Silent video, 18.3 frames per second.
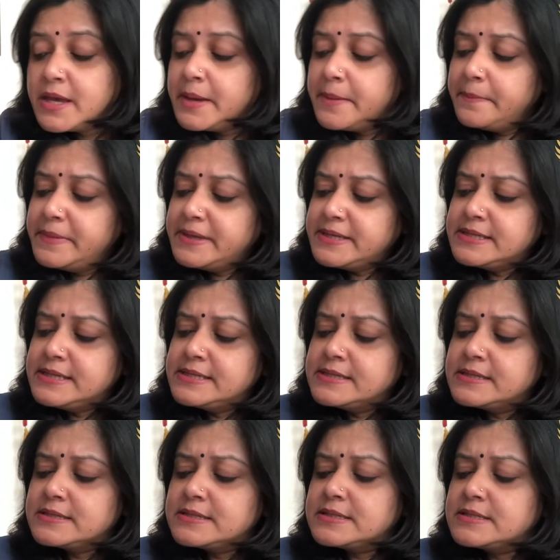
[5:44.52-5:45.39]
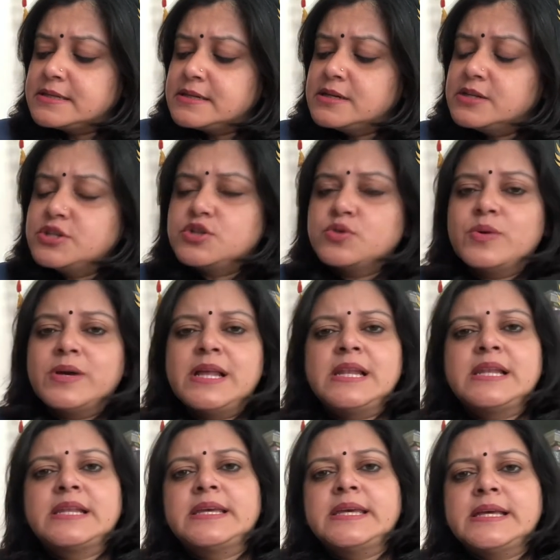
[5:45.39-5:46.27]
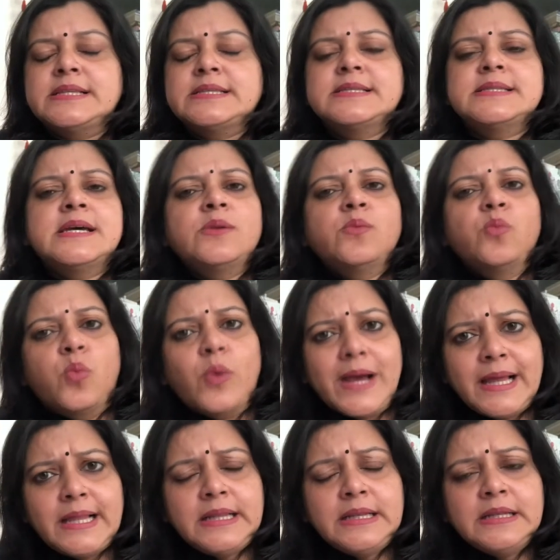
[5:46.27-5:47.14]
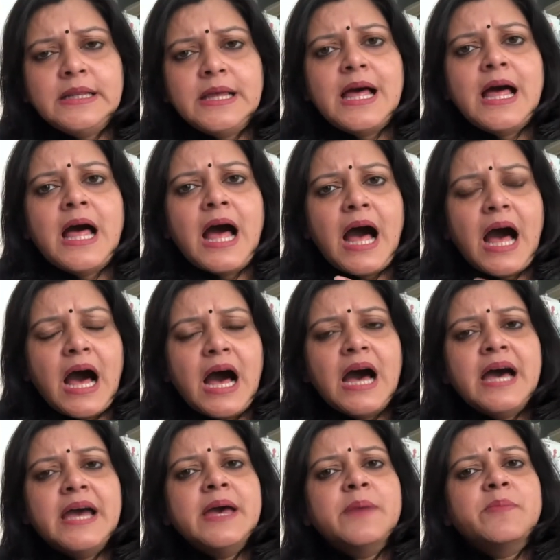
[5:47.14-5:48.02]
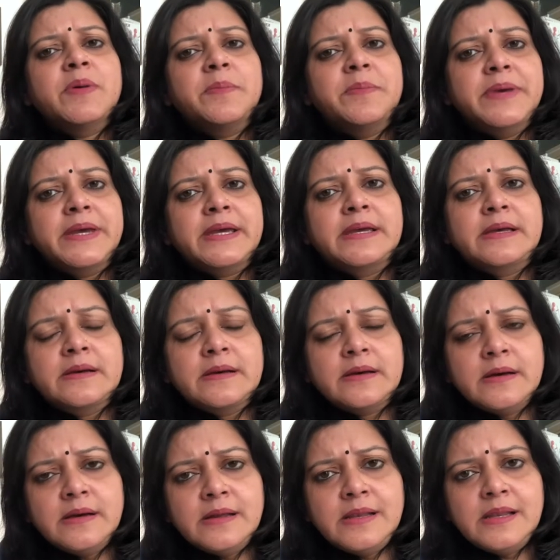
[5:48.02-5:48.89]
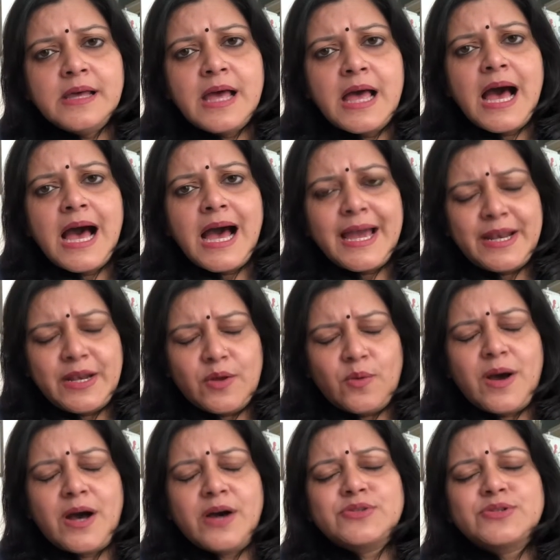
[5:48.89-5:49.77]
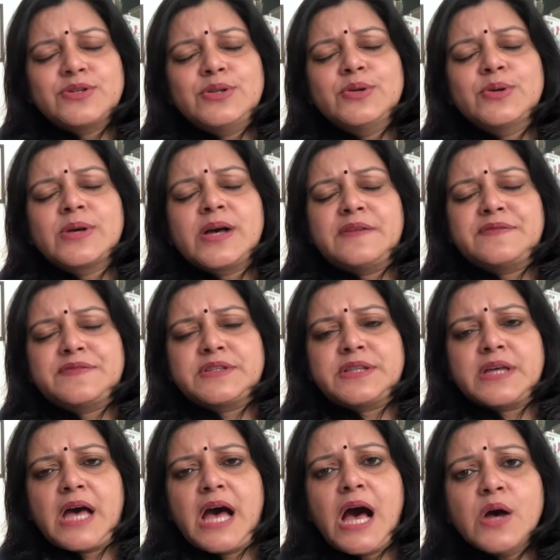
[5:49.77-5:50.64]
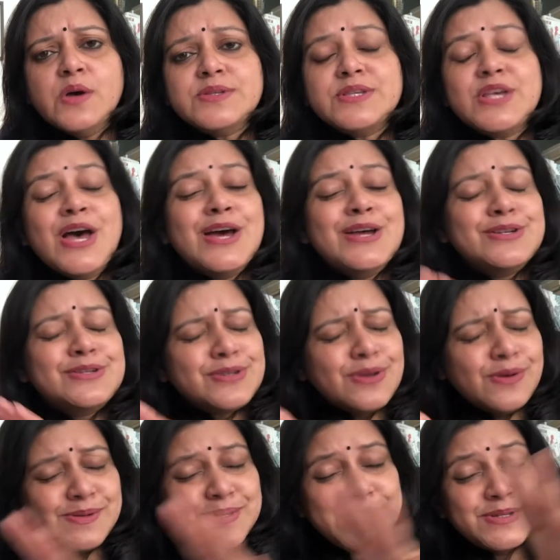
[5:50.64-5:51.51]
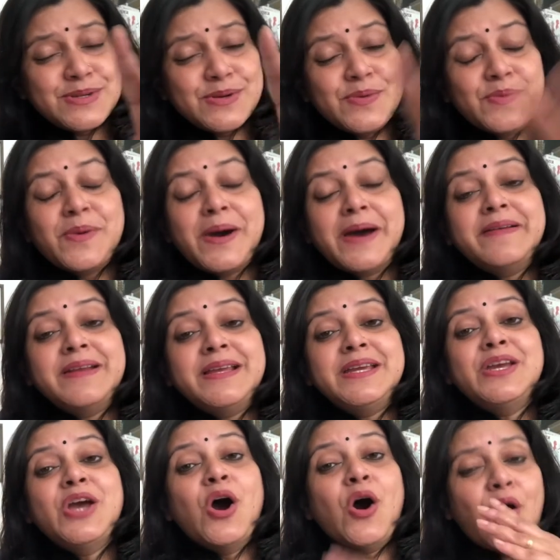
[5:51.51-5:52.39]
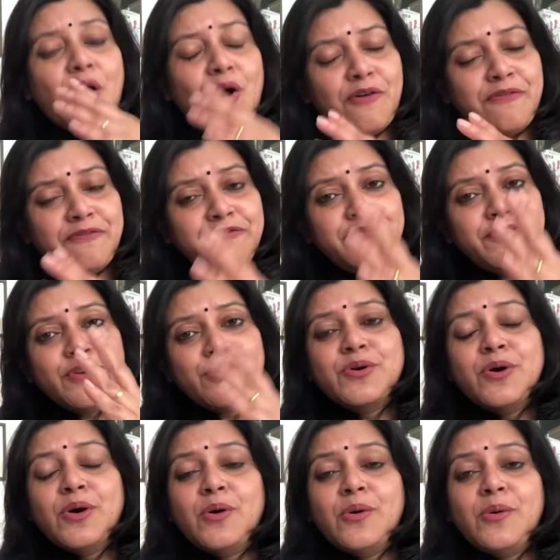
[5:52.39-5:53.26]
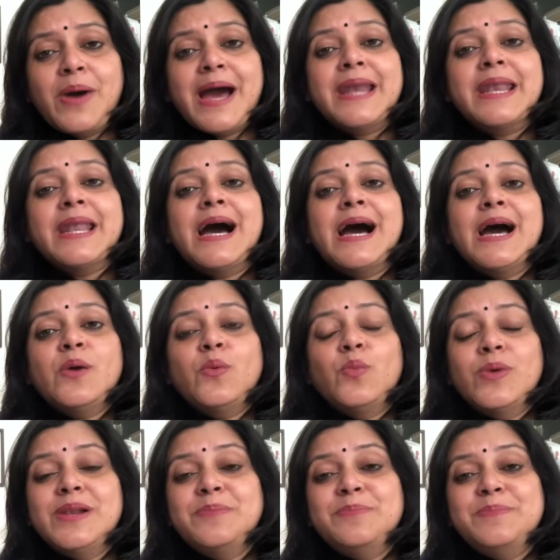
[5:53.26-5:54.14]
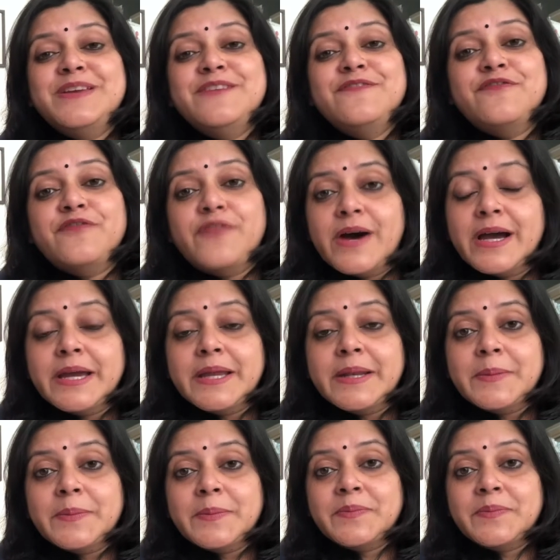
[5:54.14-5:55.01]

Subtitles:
Matilda turned to Helgi and said, "Well, I am a big girl. I know how to look after the house. Don't you worry. Off you go and I will be fine."